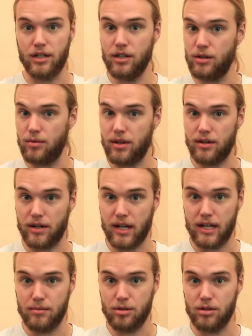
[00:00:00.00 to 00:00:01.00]
good with their
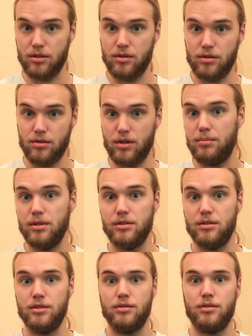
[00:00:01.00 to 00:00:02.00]
cable or
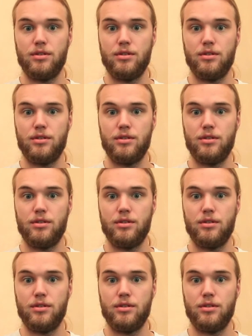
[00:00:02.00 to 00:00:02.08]
Bluetooth,